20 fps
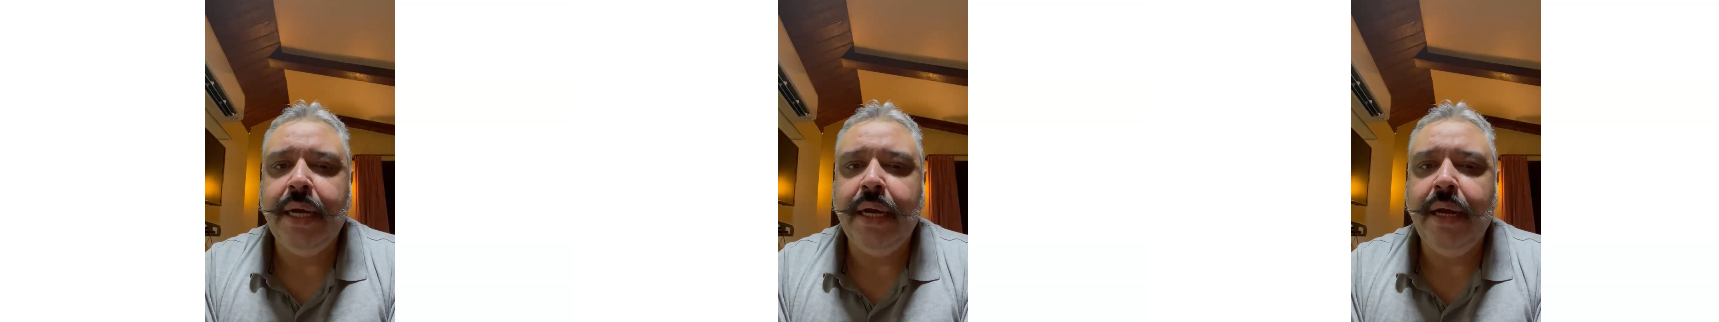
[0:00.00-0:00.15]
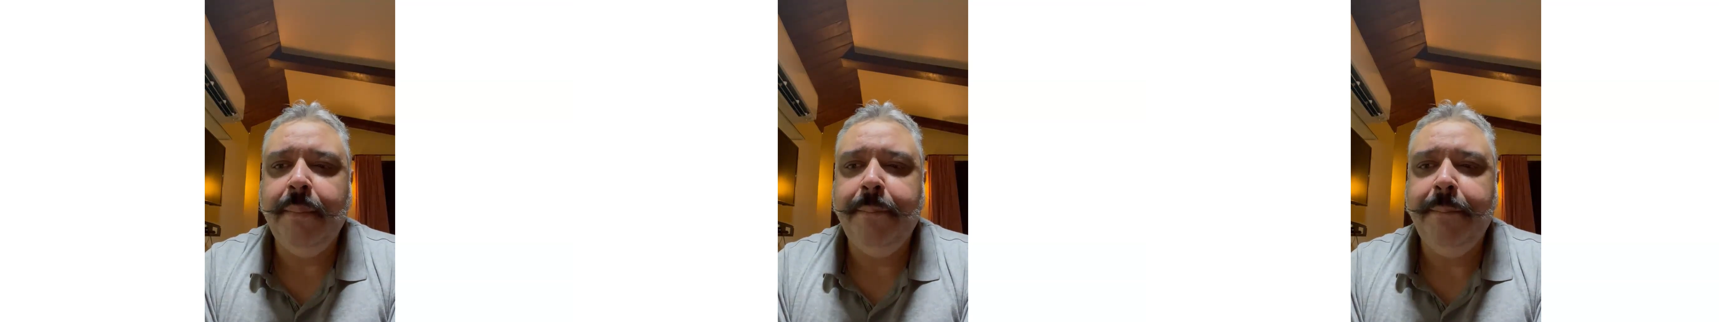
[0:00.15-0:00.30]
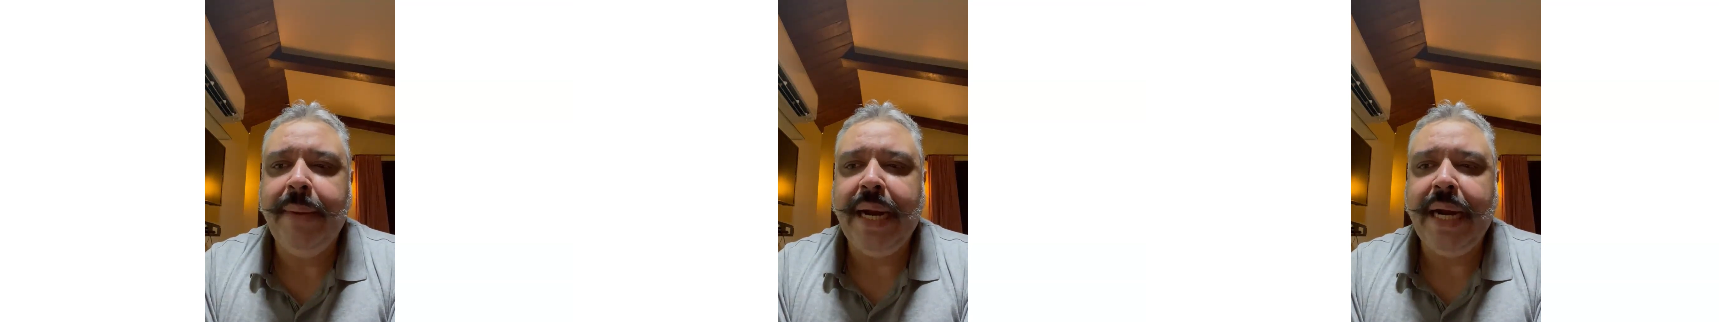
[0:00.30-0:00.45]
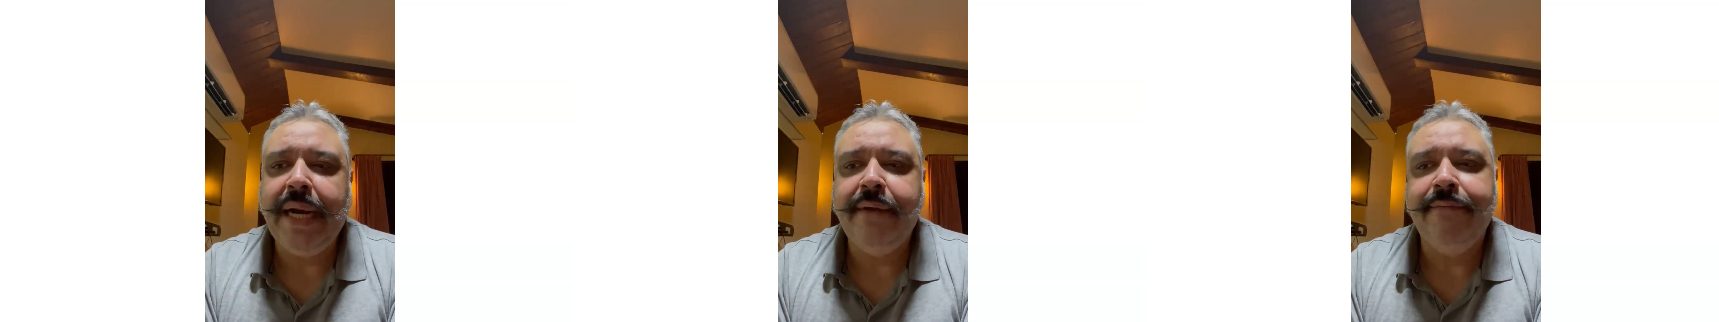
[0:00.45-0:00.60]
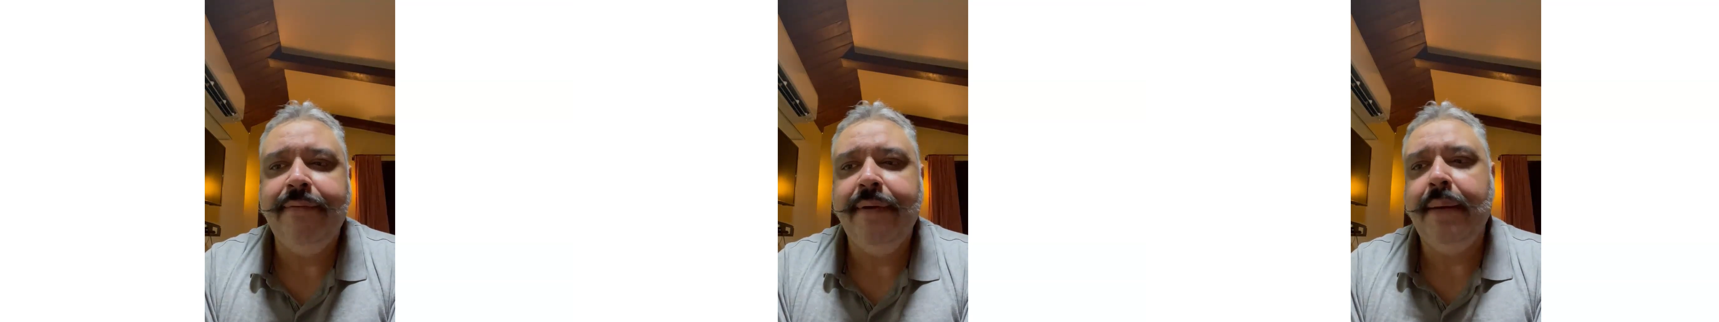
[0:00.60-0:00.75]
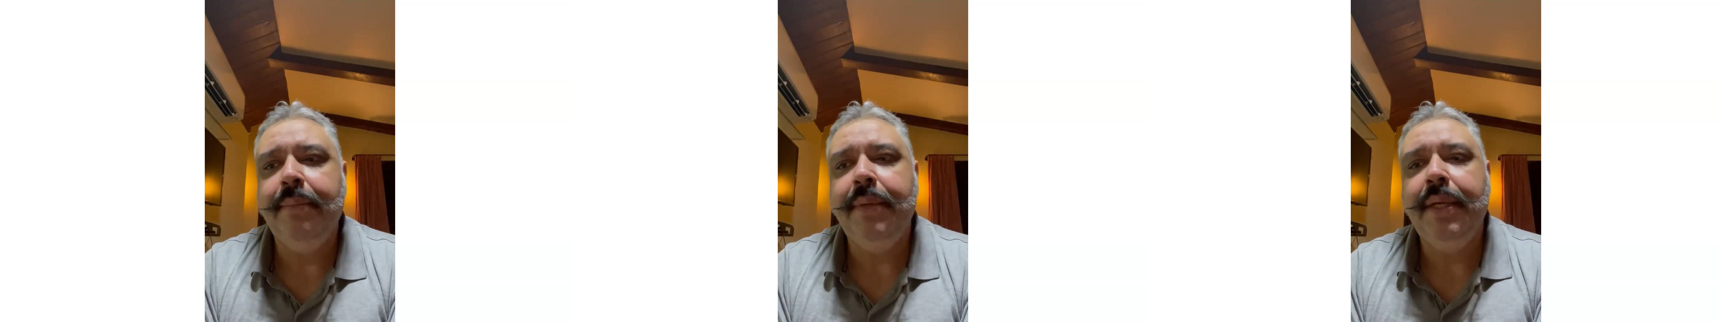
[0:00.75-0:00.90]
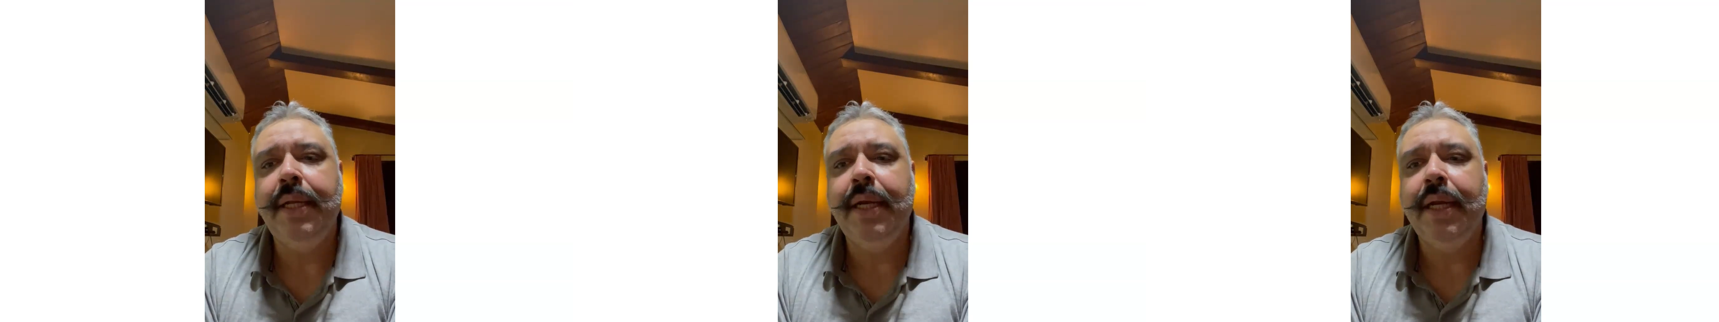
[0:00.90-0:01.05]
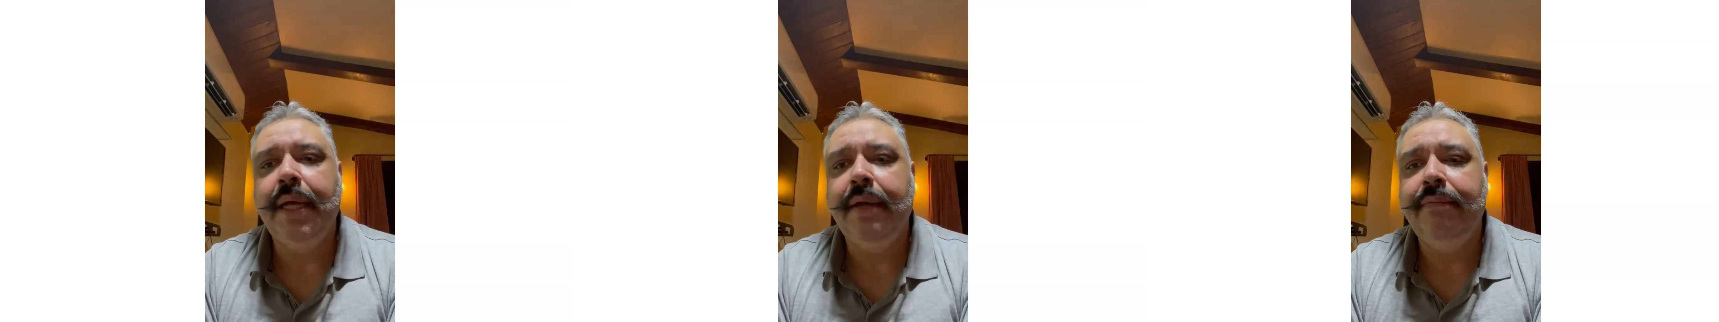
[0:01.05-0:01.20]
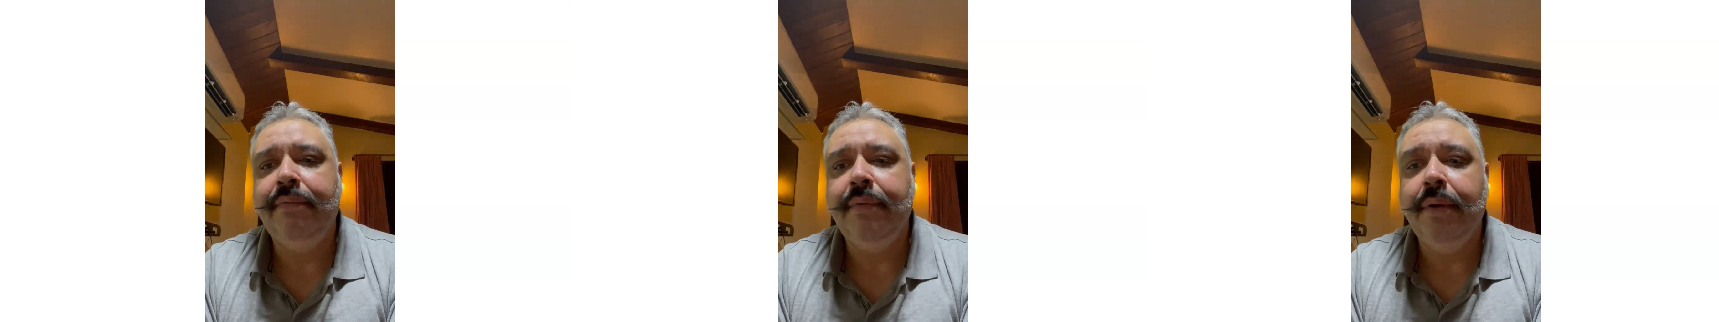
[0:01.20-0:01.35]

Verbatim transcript: a bad family life.